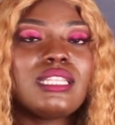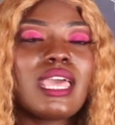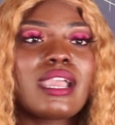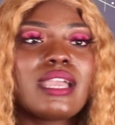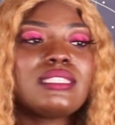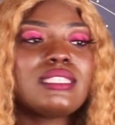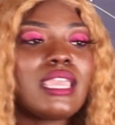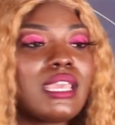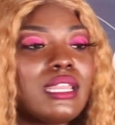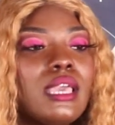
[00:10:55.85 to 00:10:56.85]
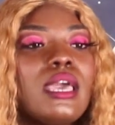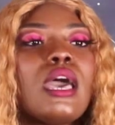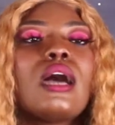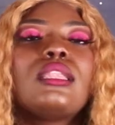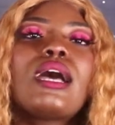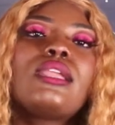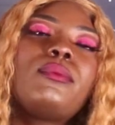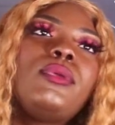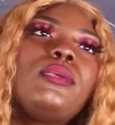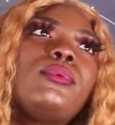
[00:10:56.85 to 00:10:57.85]
Like I said, a lot
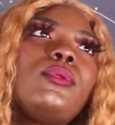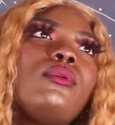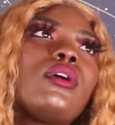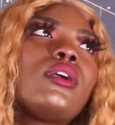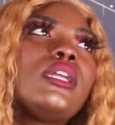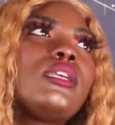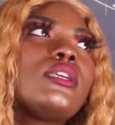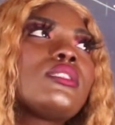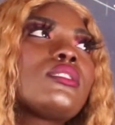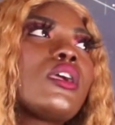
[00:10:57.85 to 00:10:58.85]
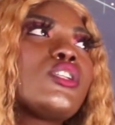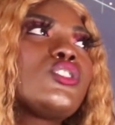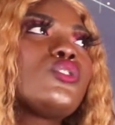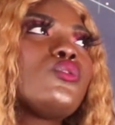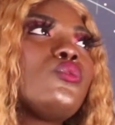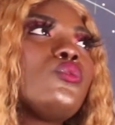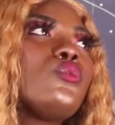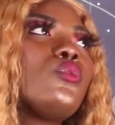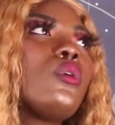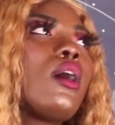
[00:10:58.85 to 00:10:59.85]
of people are going to start
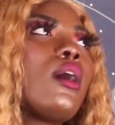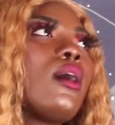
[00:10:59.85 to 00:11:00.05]
to